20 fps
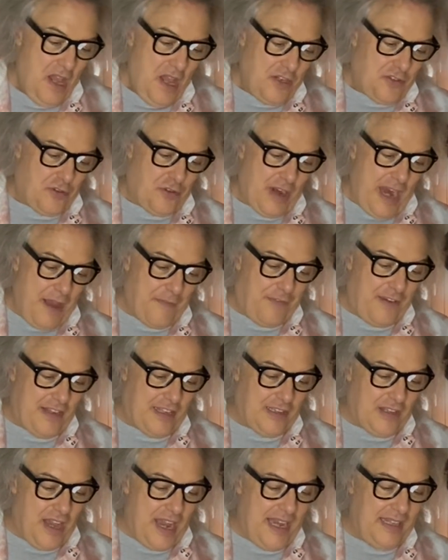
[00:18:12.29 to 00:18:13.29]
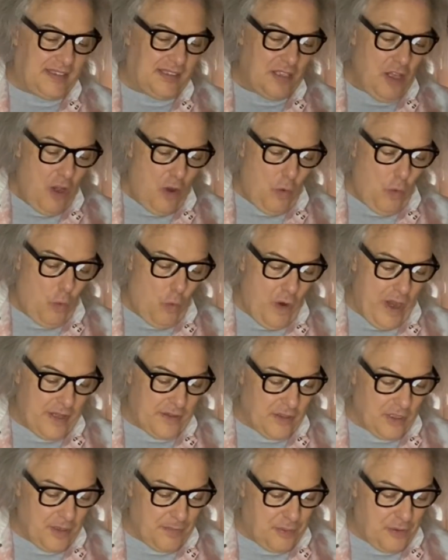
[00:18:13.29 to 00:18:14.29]
traffic lights,
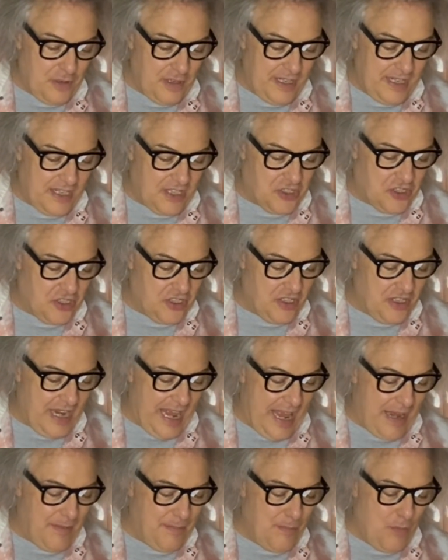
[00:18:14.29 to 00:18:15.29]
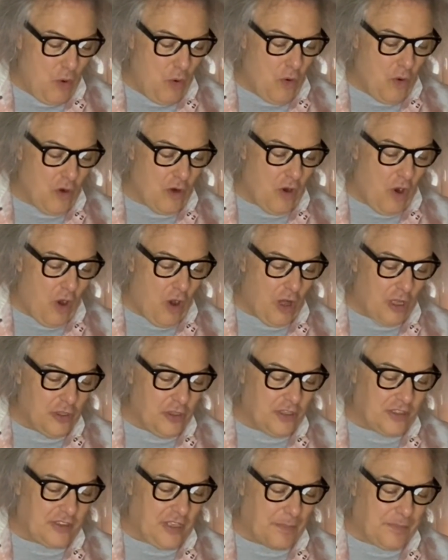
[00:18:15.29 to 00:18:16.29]
weather prediction, and more, all
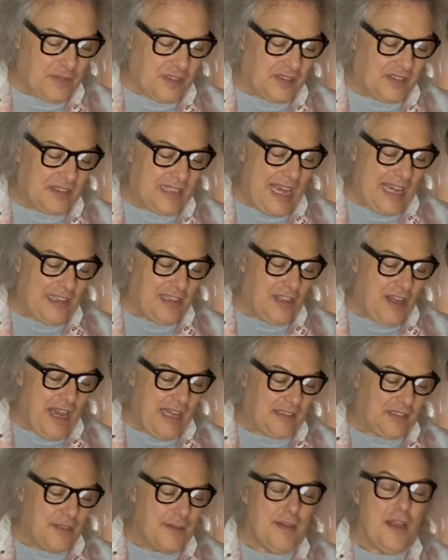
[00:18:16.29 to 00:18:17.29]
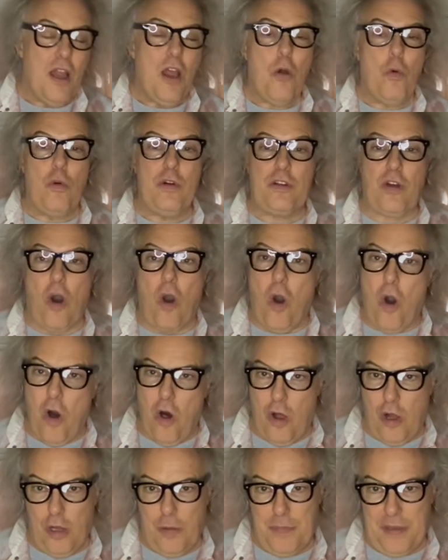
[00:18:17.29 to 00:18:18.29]
hooked up to satellites, would
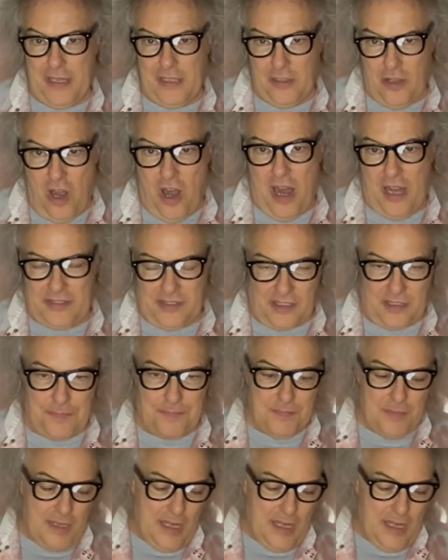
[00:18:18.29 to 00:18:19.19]
all be lost.